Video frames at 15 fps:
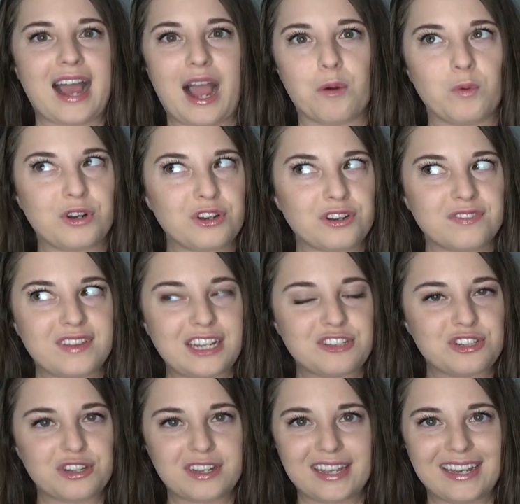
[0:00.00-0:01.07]
I wonder if they
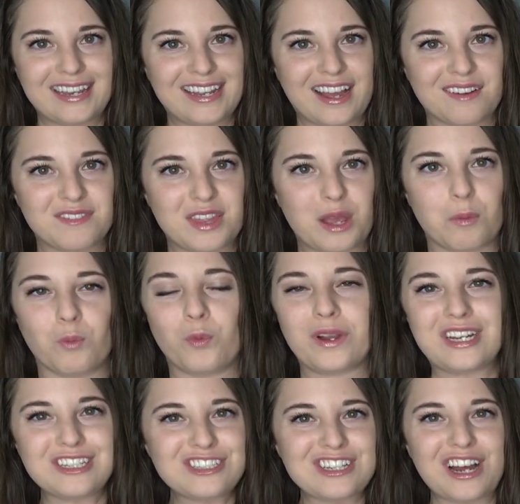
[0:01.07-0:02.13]
took any of them.
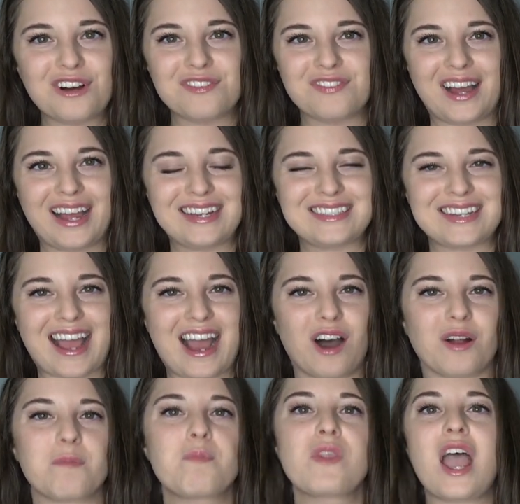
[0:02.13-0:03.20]
We shall find
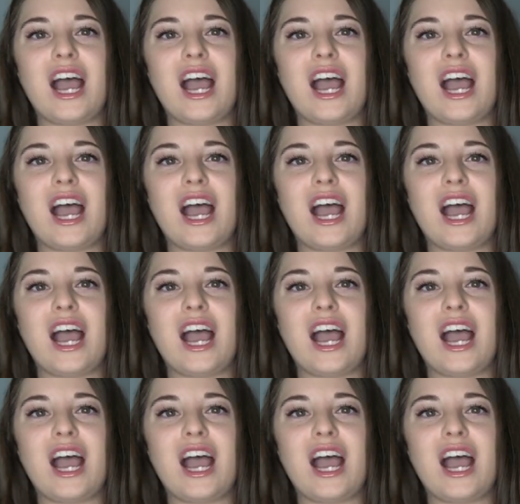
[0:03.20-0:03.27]
out.